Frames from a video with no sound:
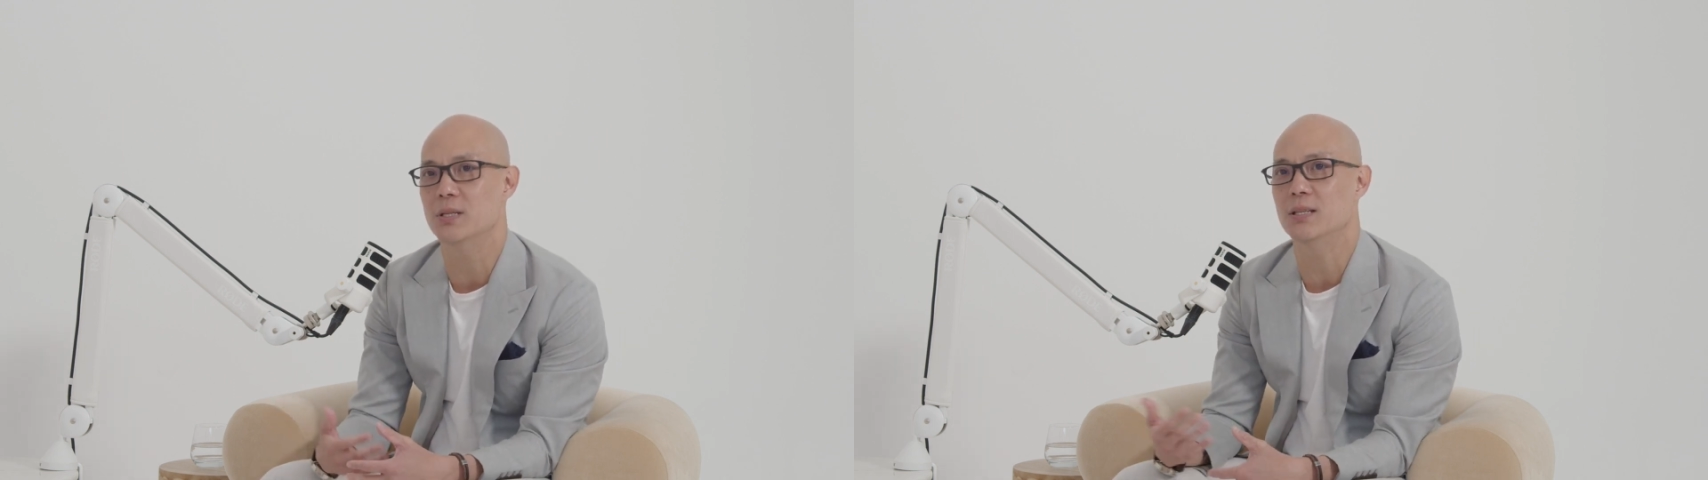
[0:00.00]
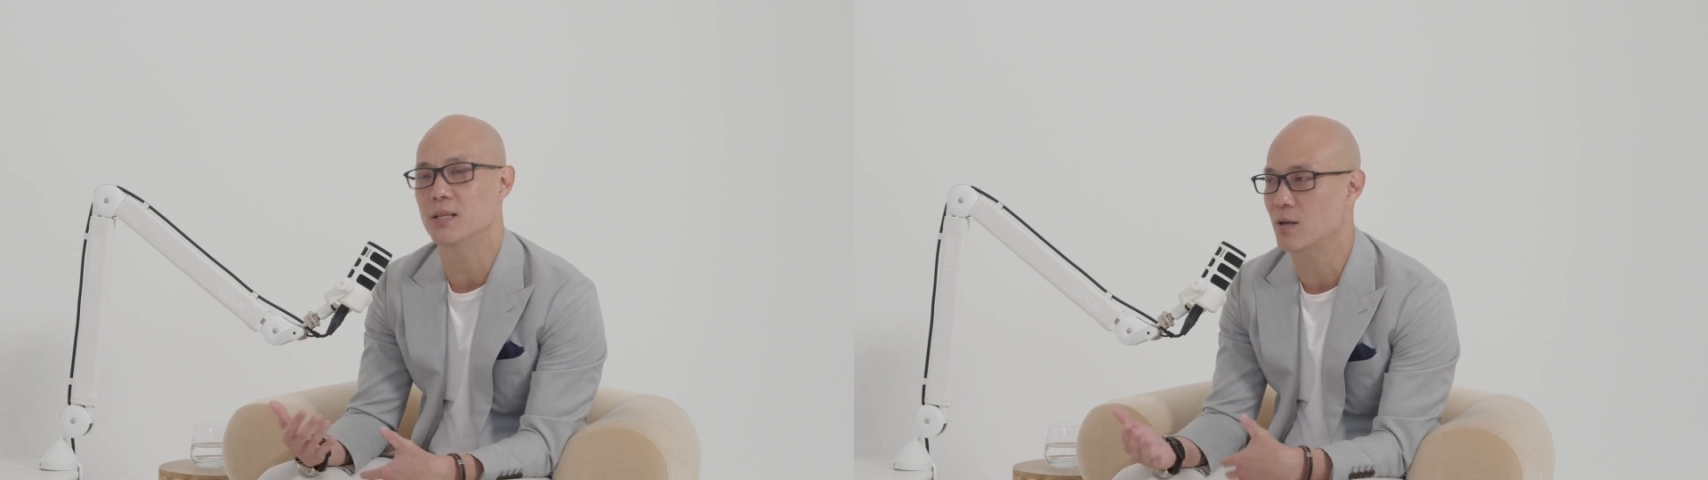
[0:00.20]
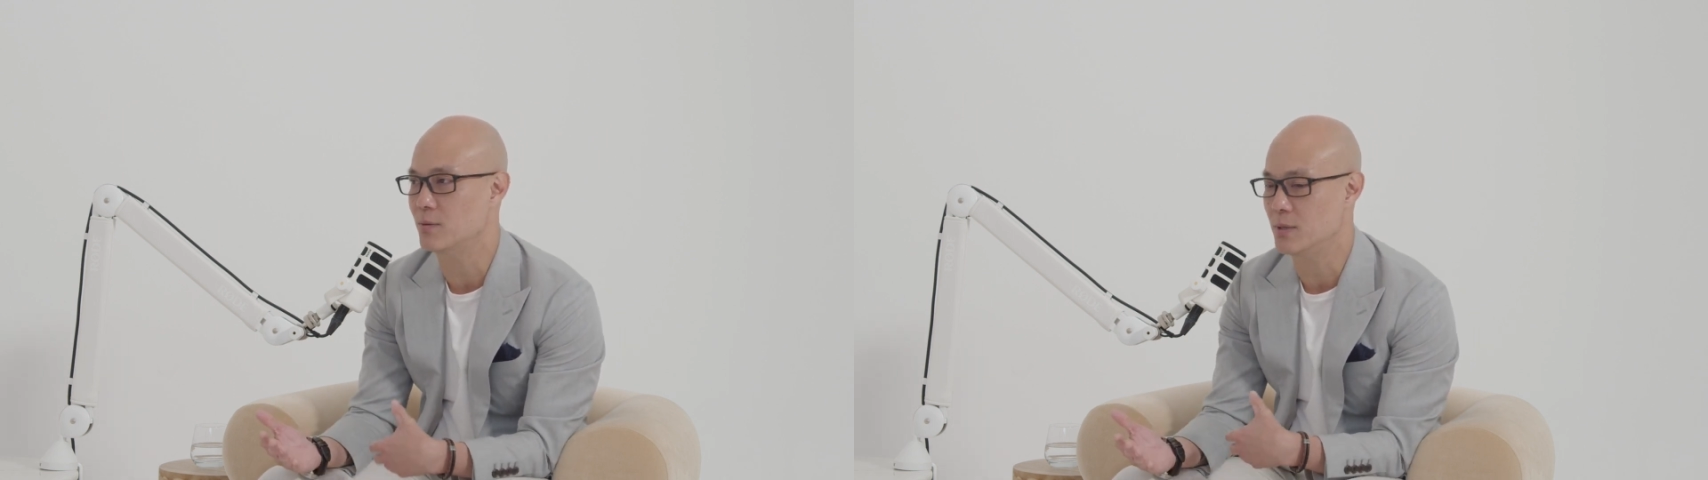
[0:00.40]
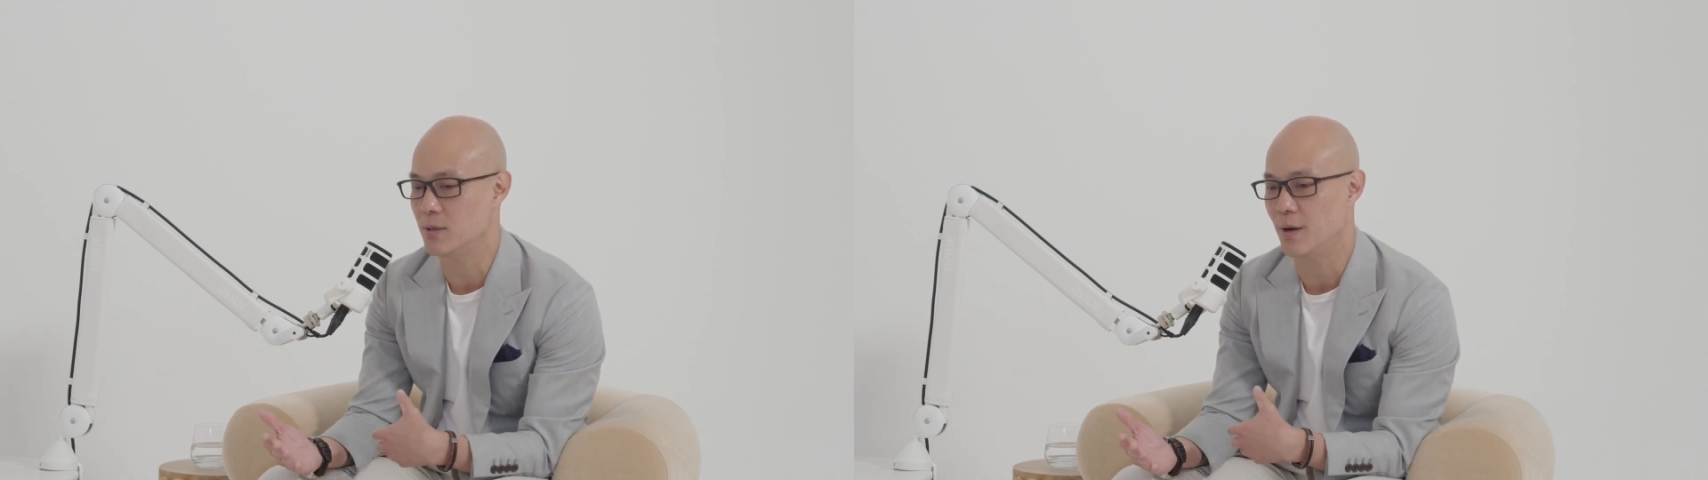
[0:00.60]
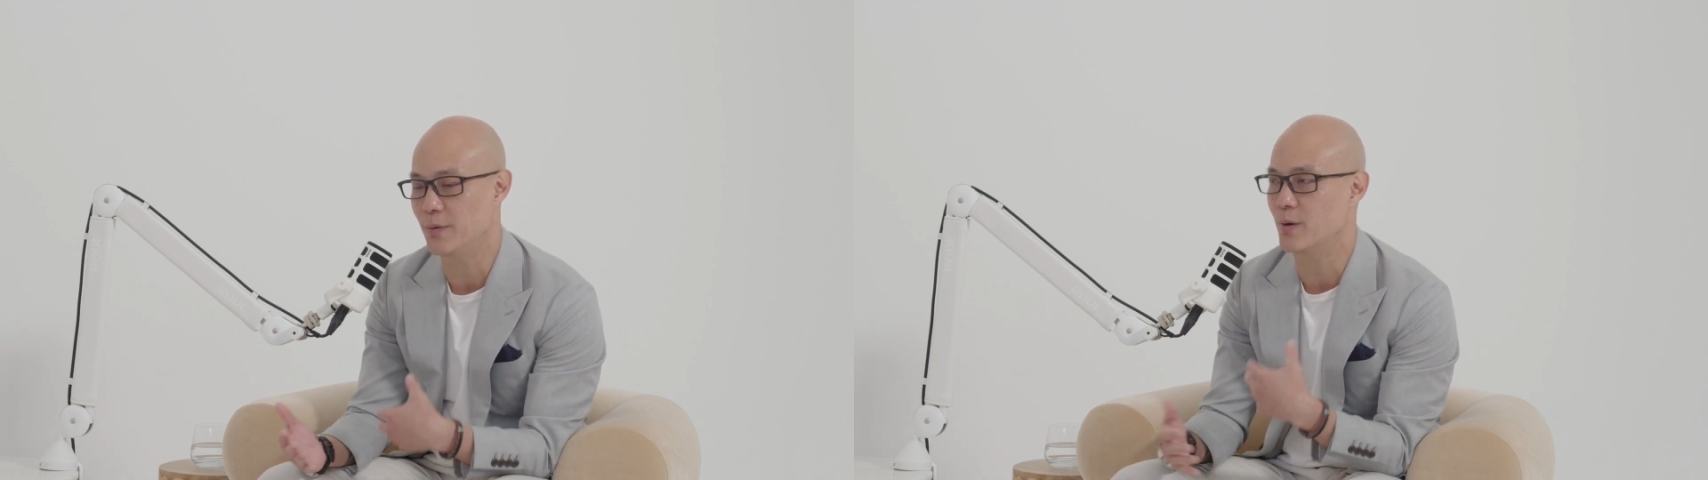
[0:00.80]
you need to
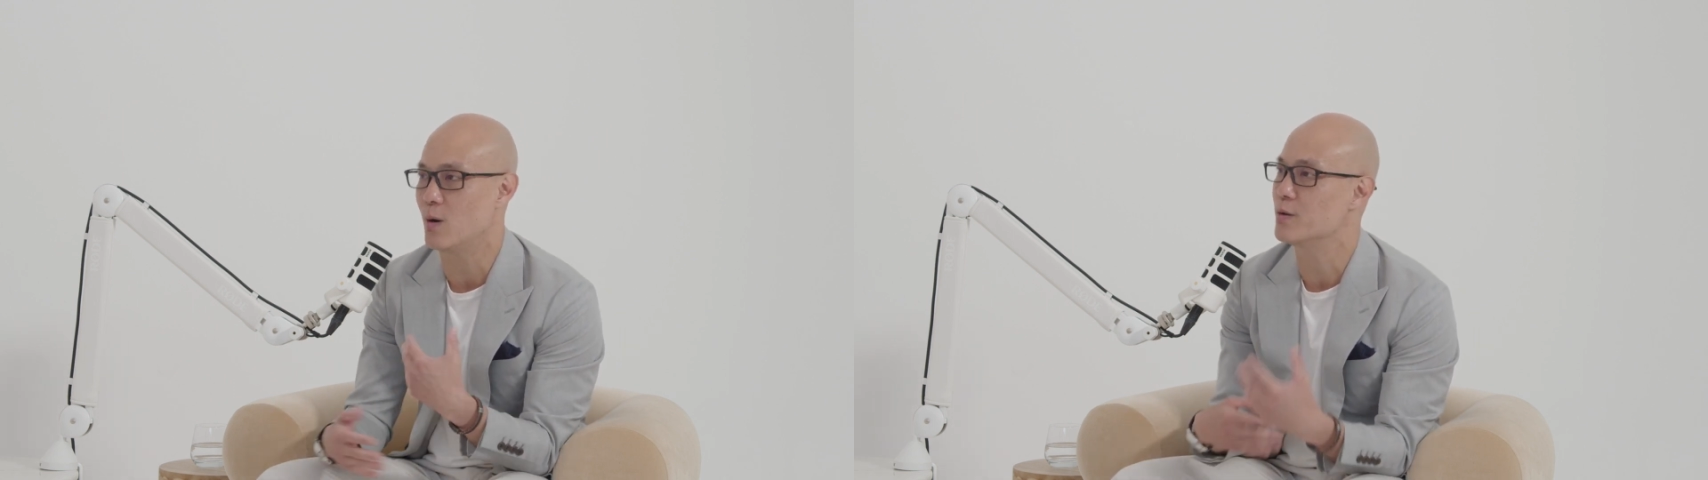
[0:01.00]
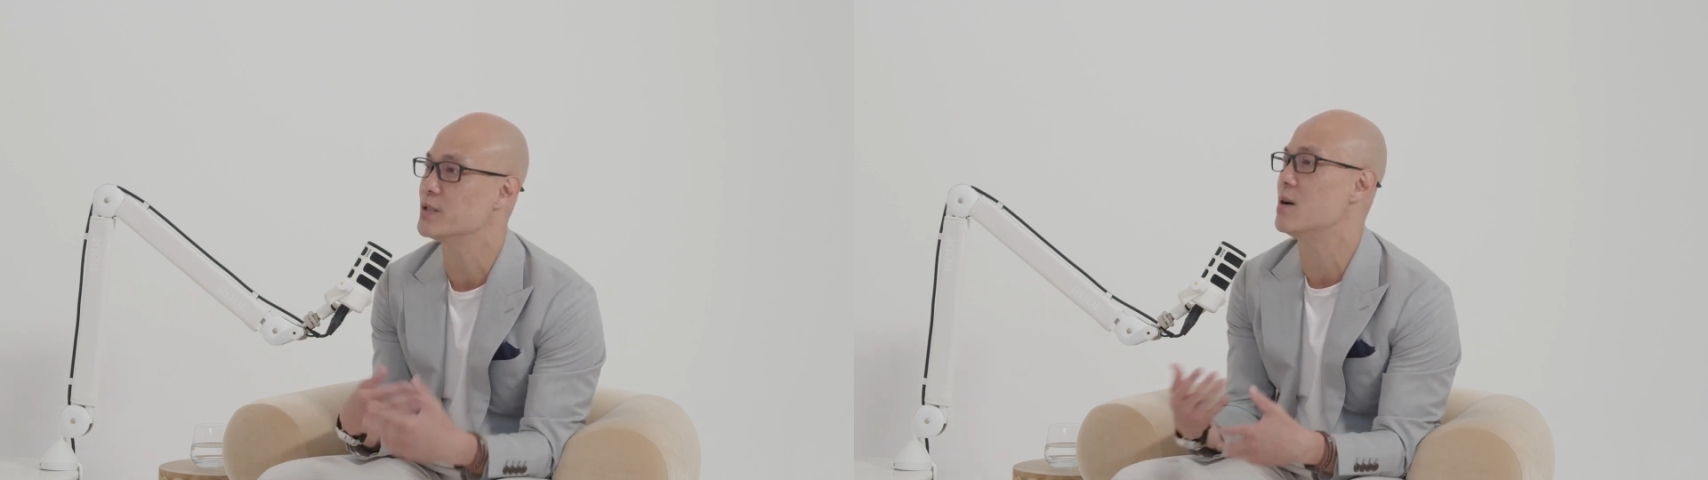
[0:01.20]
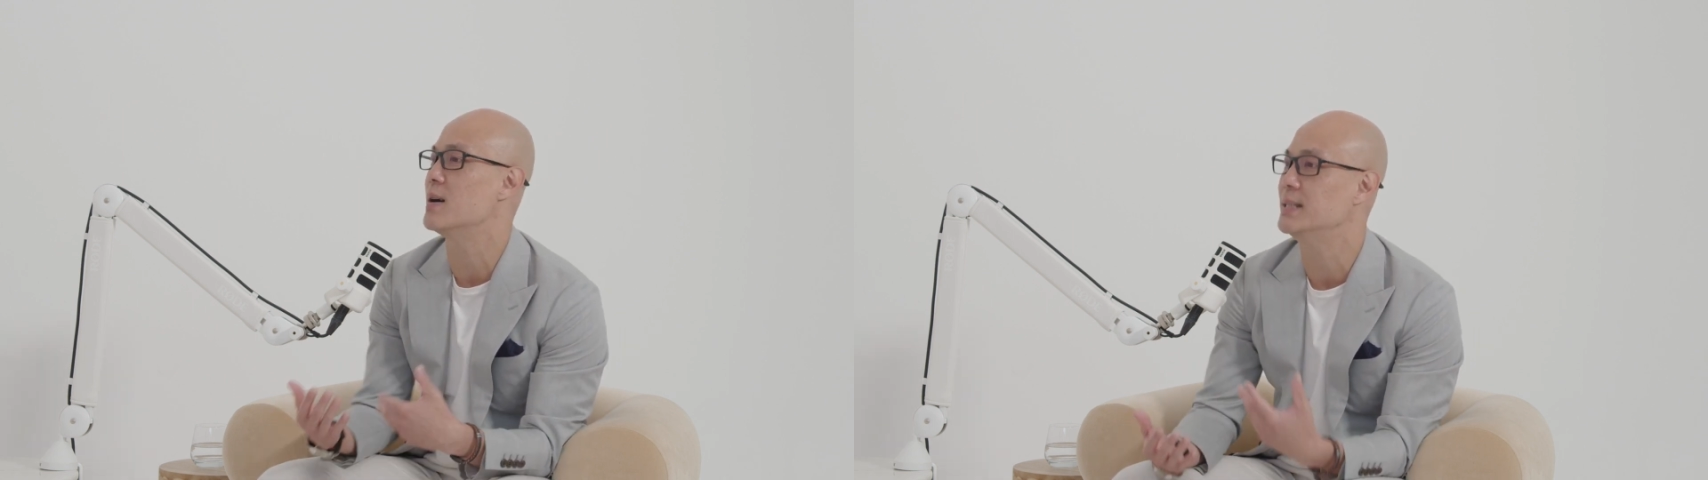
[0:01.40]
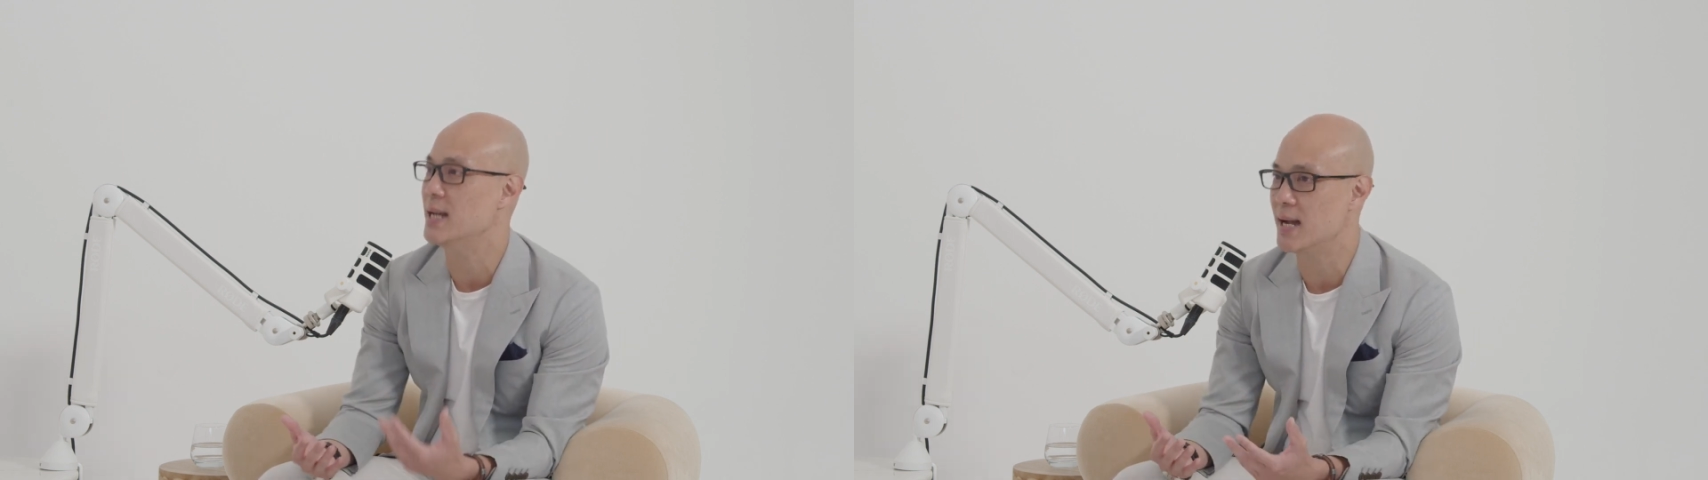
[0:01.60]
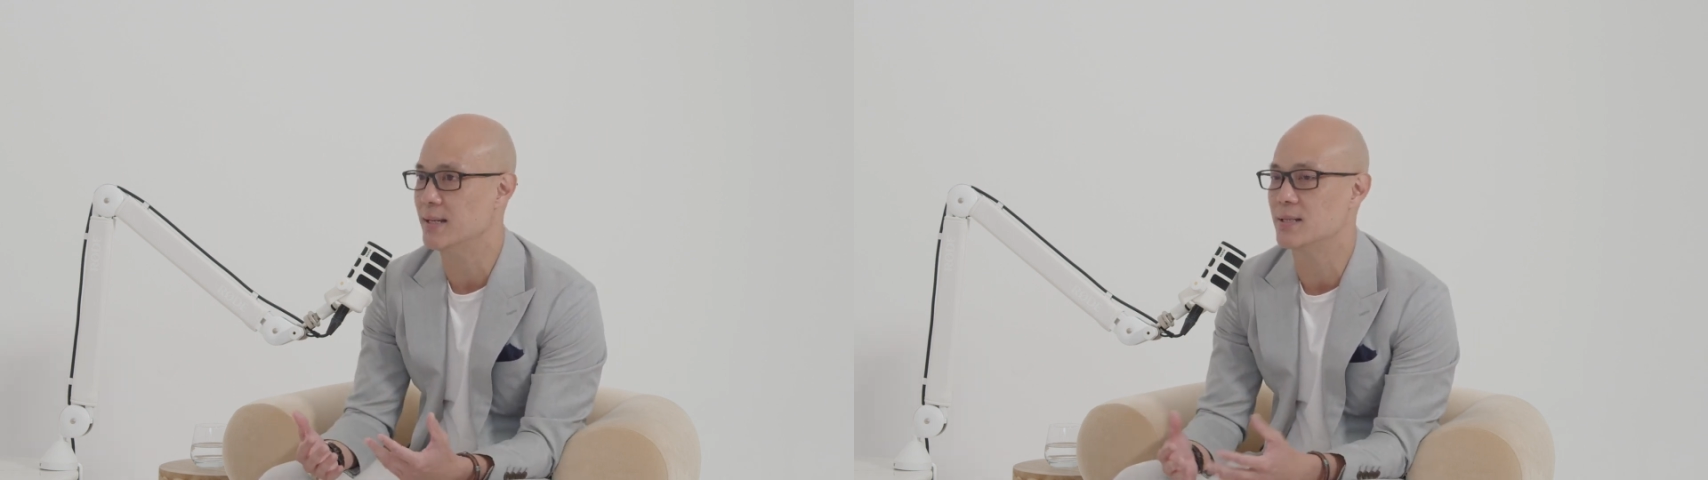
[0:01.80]
go through the whole song and
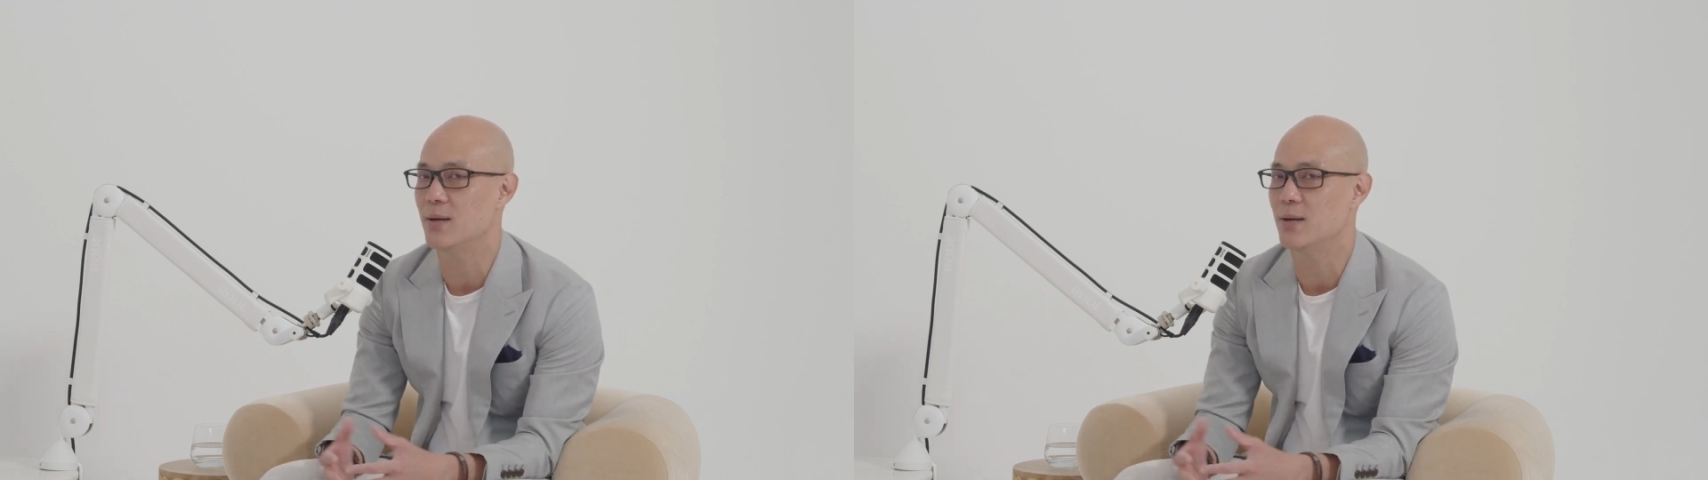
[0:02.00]
dance.